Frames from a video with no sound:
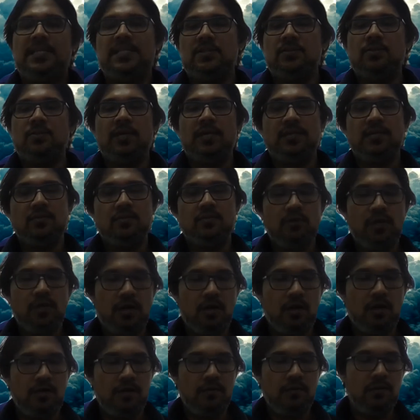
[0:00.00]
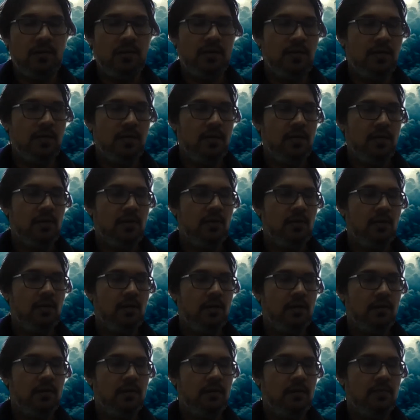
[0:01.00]
that's yeah. it. You're not uh, you're
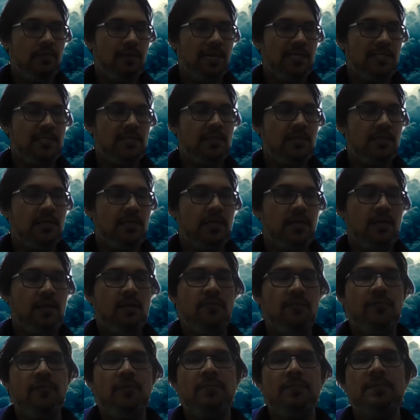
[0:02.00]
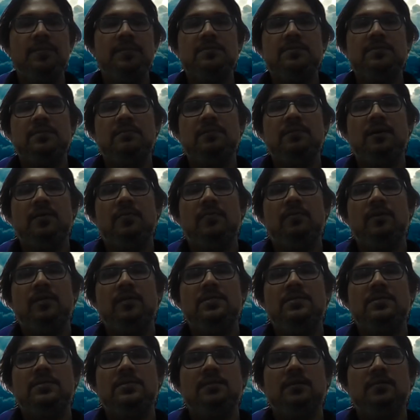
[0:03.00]
not uh, passing any of your personal
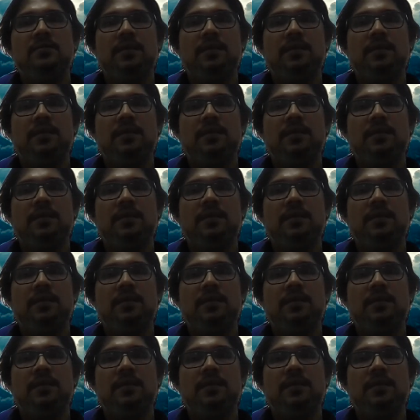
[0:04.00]
boundaries.